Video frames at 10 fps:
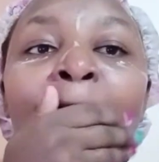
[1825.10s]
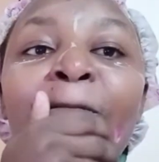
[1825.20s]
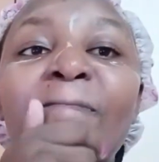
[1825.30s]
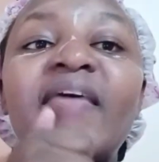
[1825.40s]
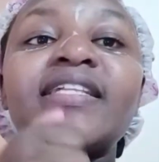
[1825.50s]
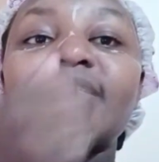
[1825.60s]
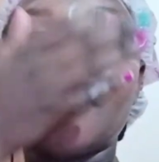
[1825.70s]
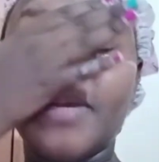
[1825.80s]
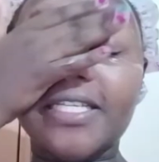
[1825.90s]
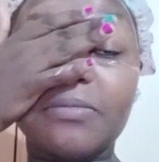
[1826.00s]
it's the
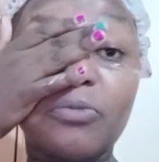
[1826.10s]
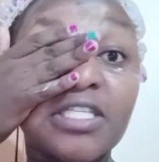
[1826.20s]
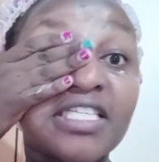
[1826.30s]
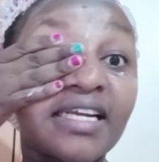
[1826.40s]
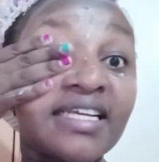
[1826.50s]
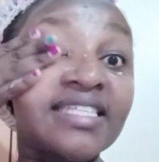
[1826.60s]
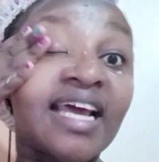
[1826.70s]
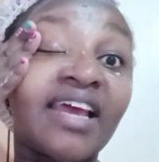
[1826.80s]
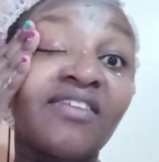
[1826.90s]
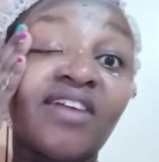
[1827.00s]
best moisturizer
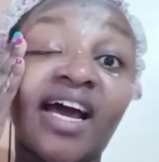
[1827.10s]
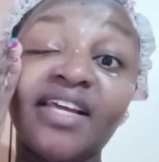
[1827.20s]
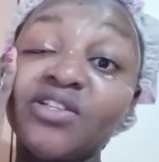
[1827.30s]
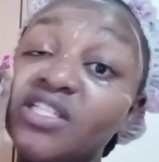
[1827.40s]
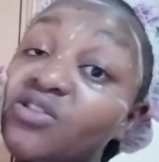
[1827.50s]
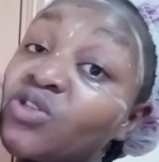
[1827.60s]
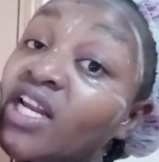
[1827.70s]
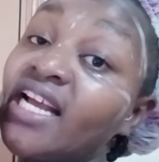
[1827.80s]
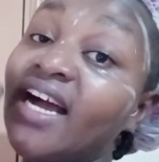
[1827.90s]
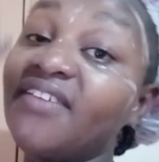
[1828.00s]
ever. I don't usually
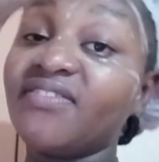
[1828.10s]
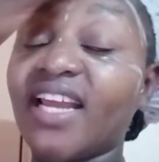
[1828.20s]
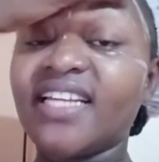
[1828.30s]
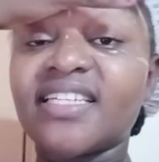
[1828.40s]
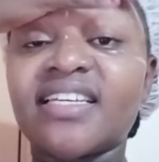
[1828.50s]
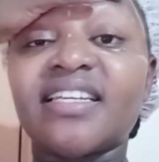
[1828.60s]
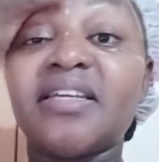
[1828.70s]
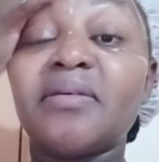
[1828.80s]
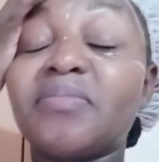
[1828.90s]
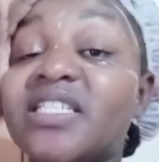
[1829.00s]
have night cream,
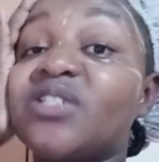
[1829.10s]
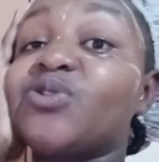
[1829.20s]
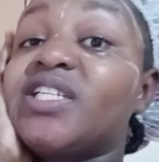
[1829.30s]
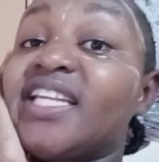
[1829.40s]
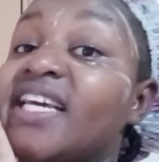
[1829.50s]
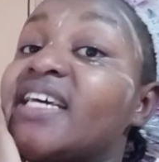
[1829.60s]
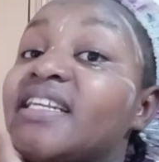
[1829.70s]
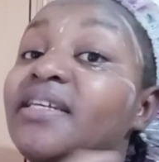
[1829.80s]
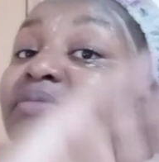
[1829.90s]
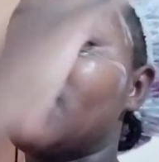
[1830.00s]
sijui day cream,
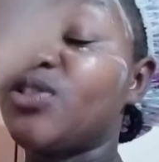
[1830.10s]
sijui